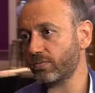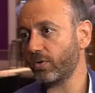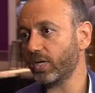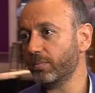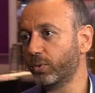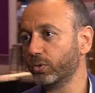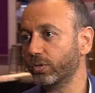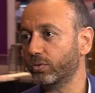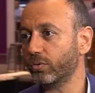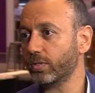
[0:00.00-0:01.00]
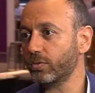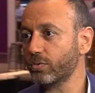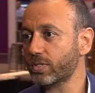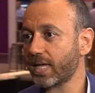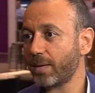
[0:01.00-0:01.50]
is very important to
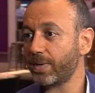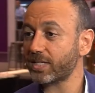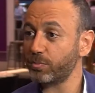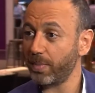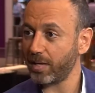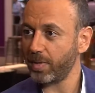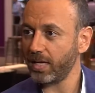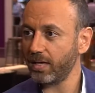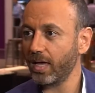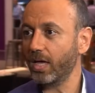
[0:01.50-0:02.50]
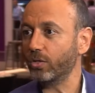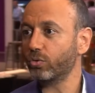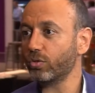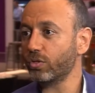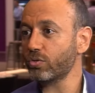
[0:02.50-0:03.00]
reduce CapEx maybe,
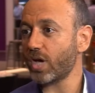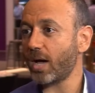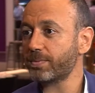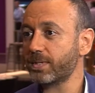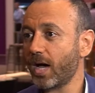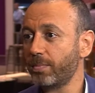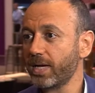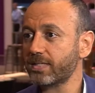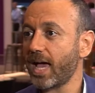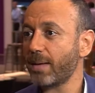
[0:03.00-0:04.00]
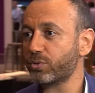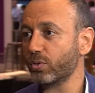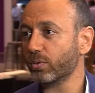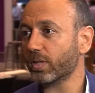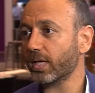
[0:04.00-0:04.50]
to reduce OpEx
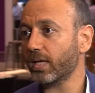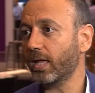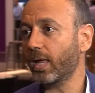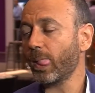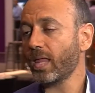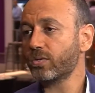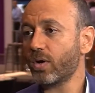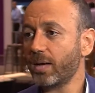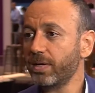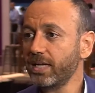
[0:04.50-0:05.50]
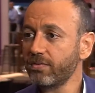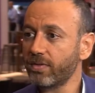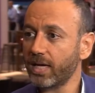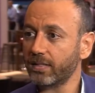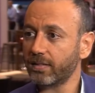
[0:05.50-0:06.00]
absolutely. So I
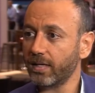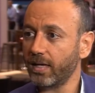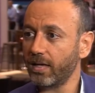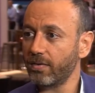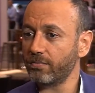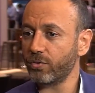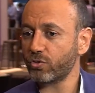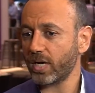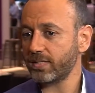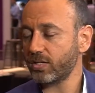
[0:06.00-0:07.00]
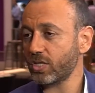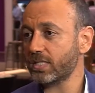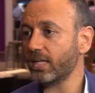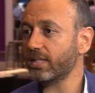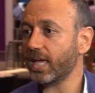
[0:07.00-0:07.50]
believe that virtualization
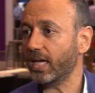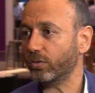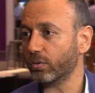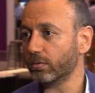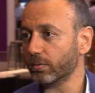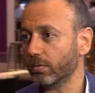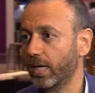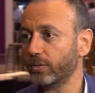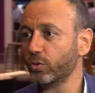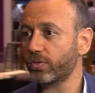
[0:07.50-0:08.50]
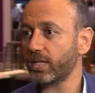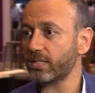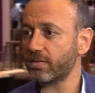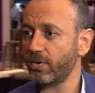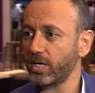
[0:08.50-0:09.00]
is not the end goal. I do think
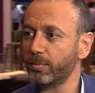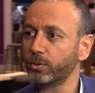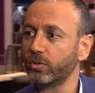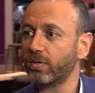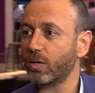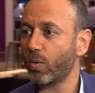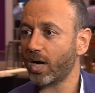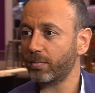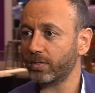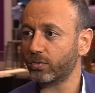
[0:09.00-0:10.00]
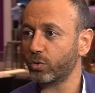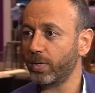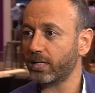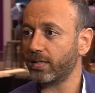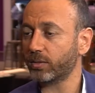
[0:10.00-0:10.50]
it's a very important requirement to
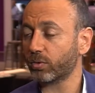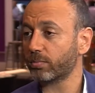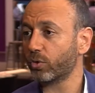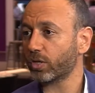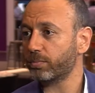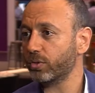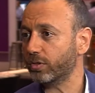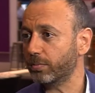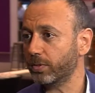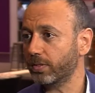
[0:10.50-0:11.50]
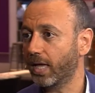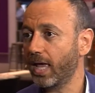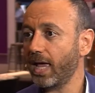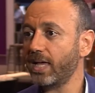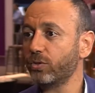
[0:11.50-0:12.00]
make the network more computable
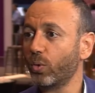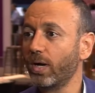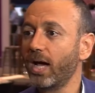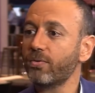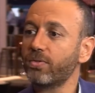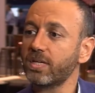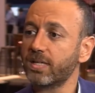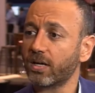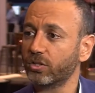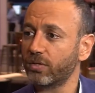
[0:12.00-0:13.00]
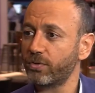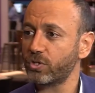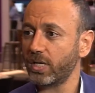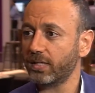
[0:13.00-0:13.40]
and to allow things like artificial